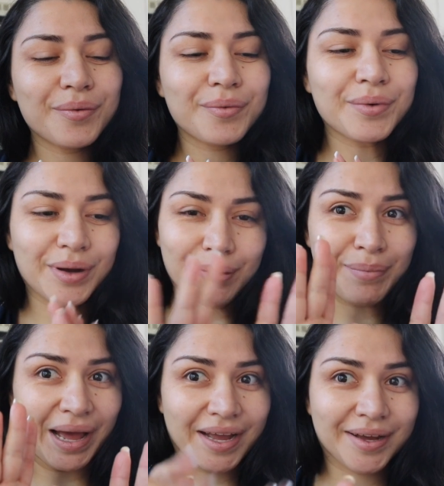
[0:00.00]
Welcome
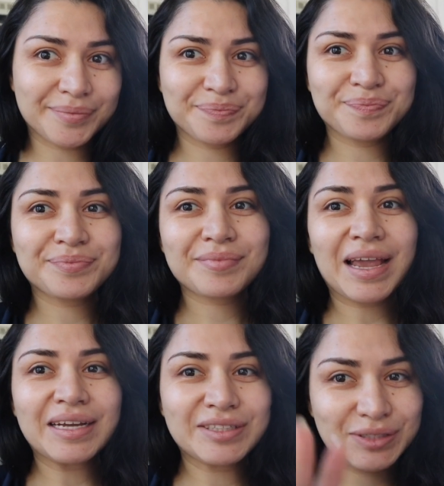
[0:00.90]
back
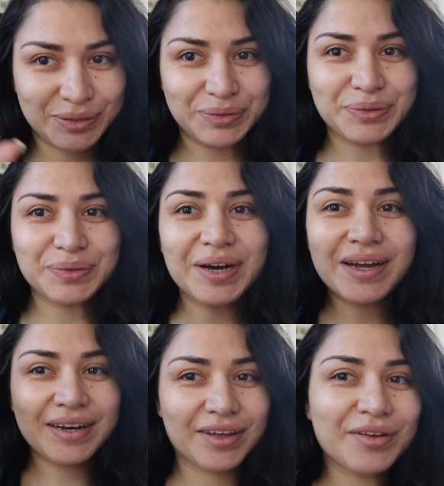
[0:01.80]
to
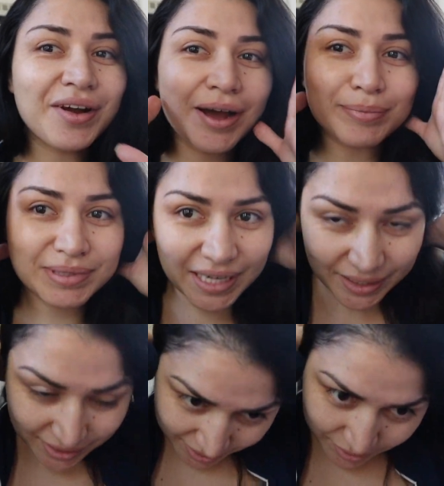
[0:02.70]
another
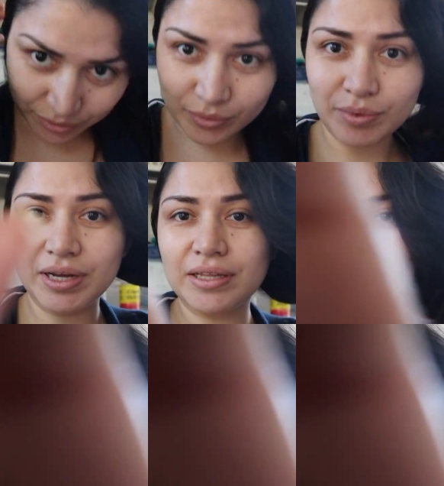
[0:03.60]
update with